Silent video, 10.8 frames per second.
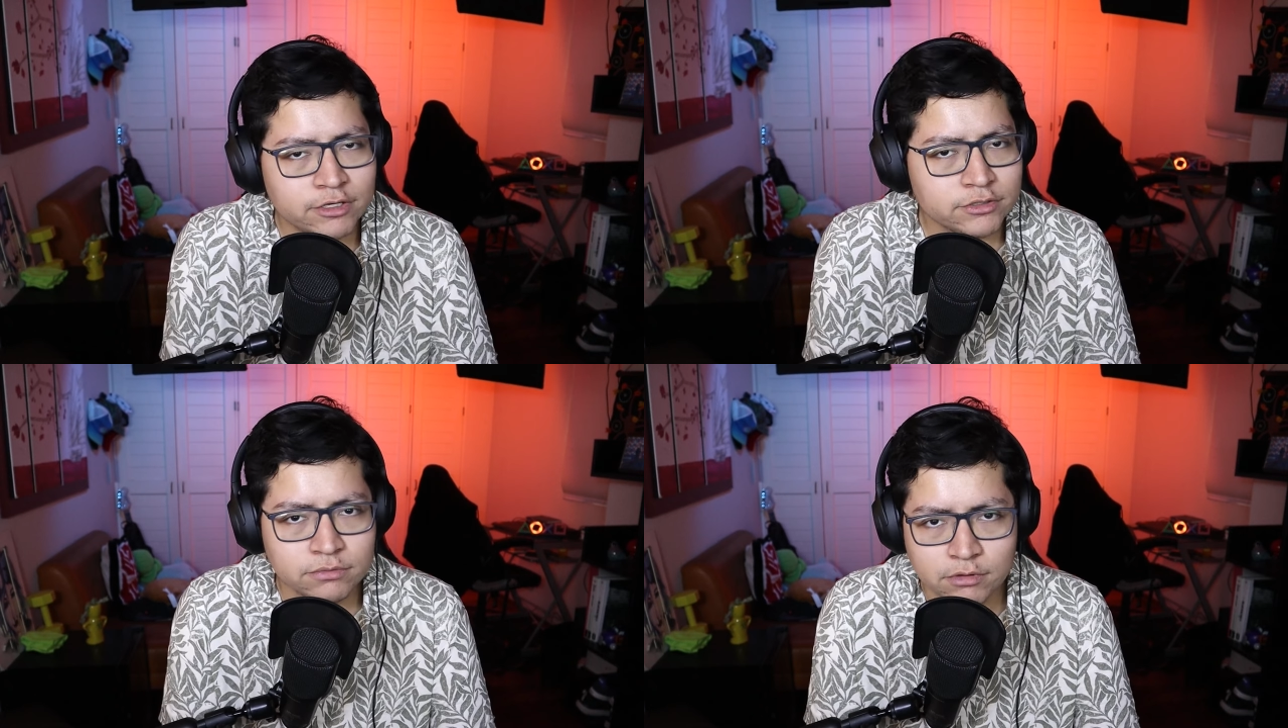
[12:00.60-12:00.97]

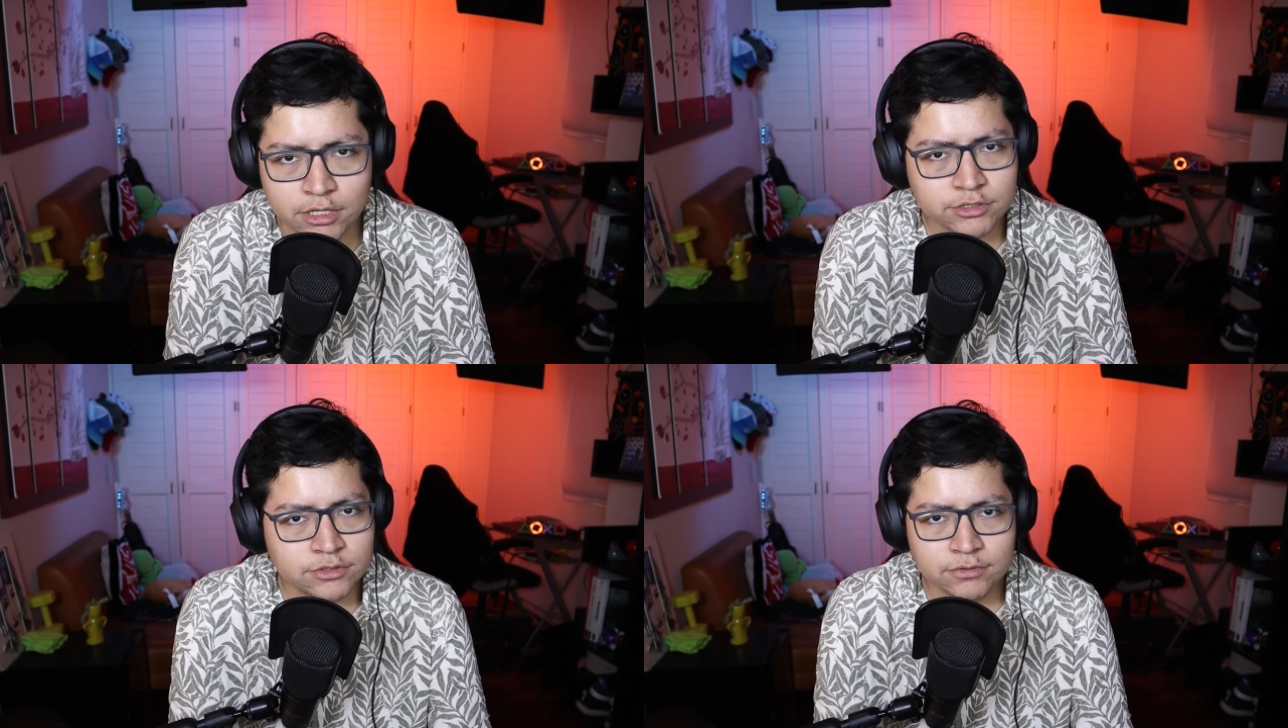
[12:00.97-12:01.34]

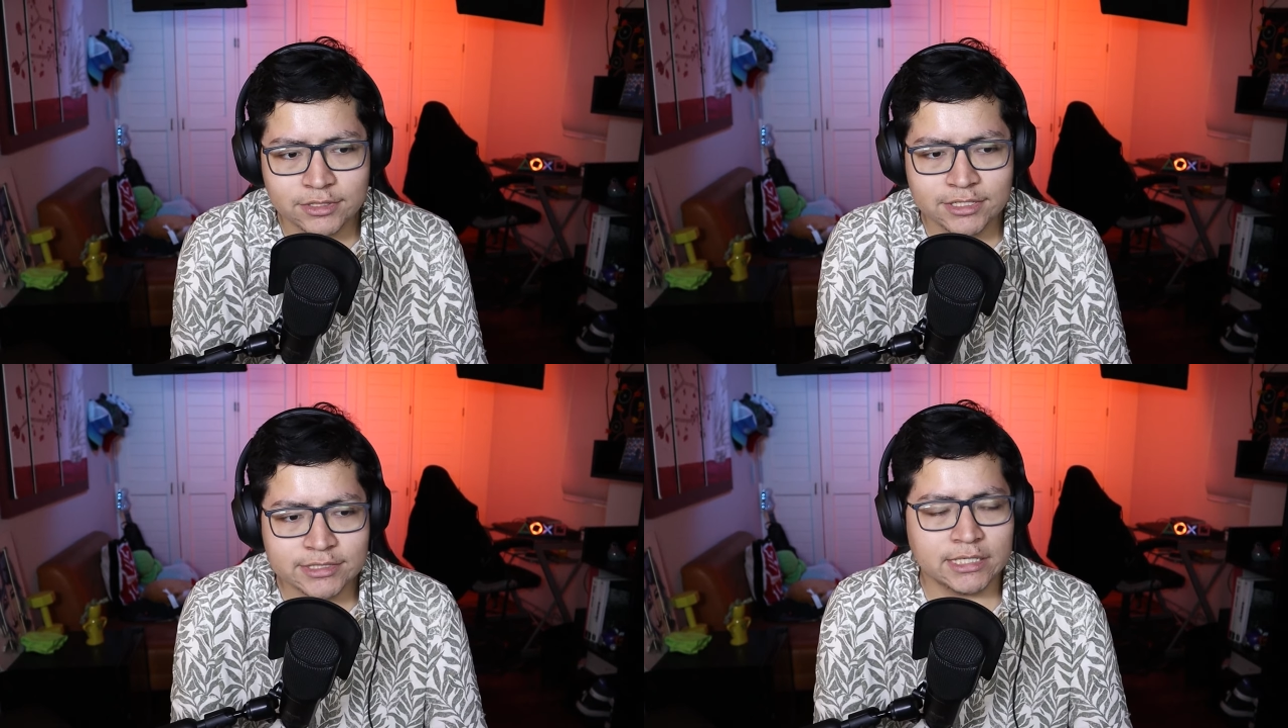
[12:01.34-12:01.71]
watch, dude.
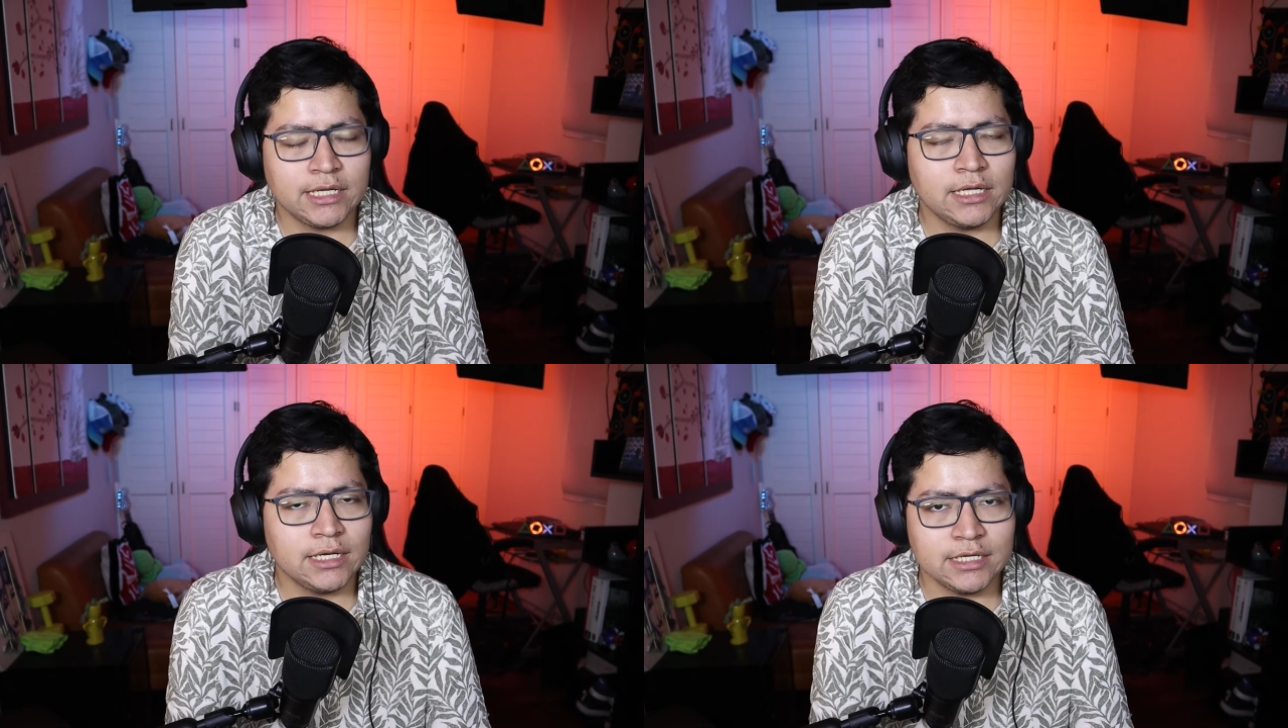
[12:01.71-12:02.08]
This
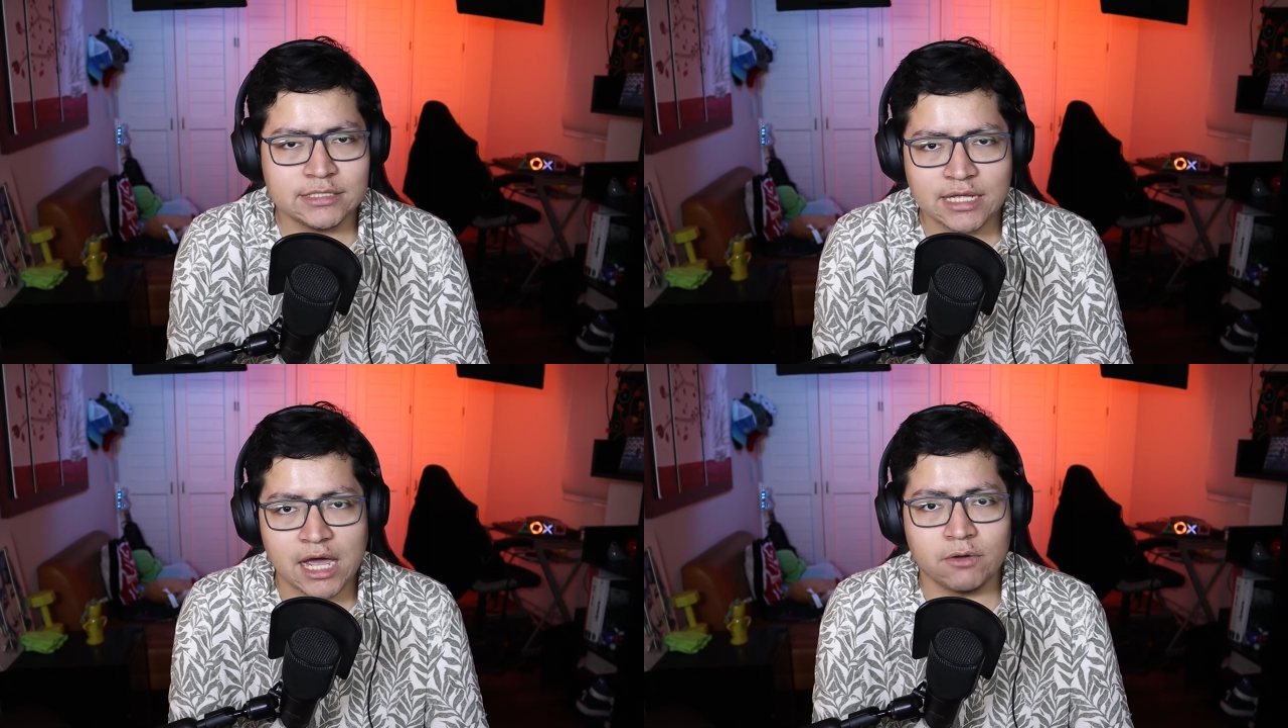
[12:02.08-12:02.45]
kid is
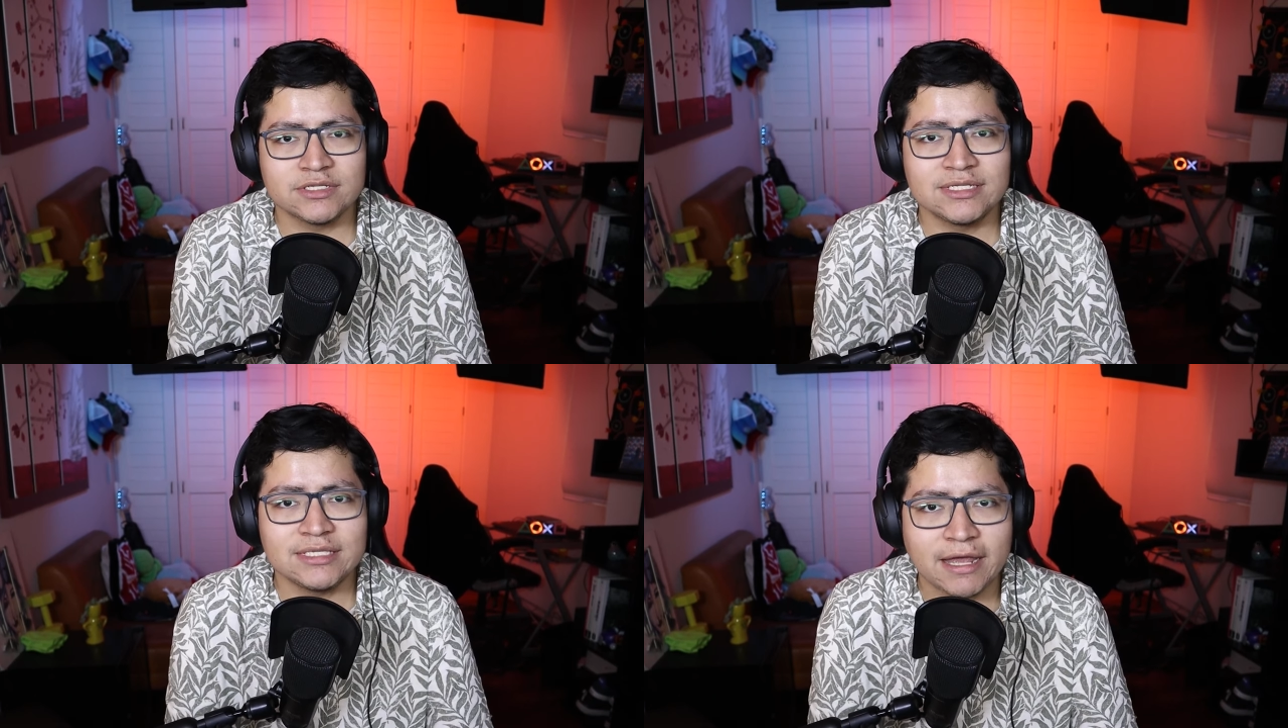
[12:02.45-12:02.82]

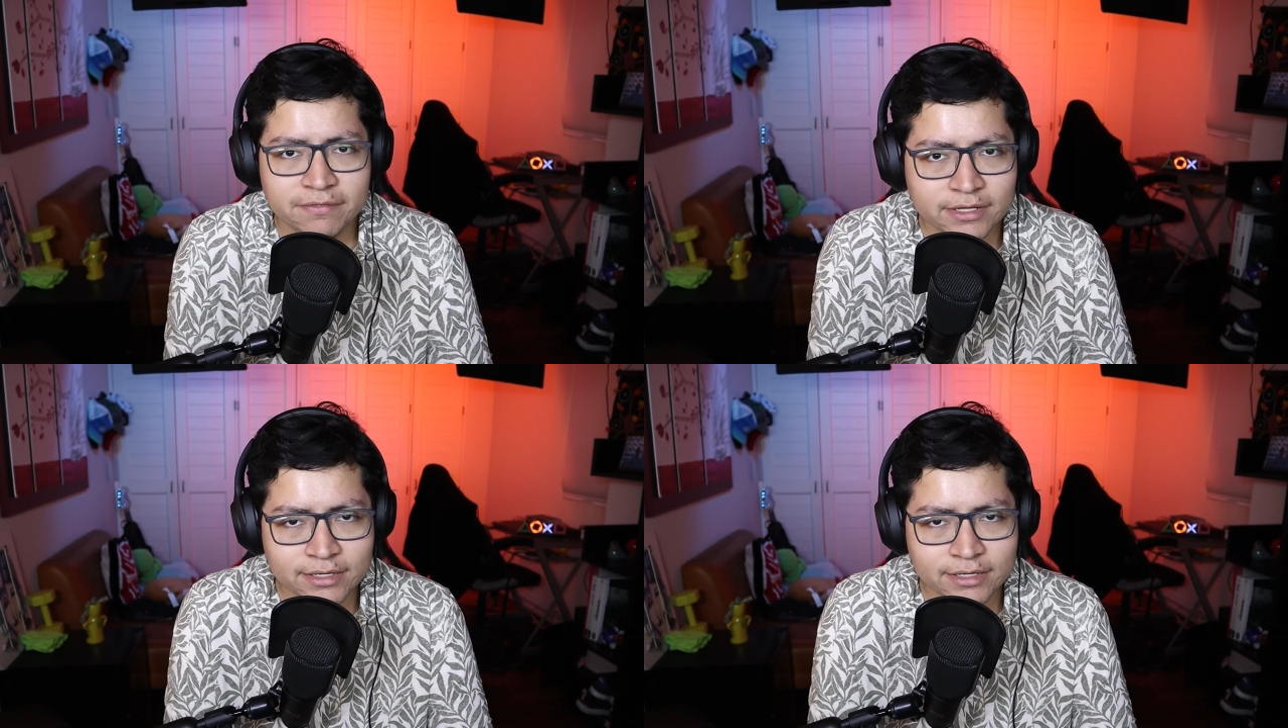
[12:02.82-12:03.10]
outstanding.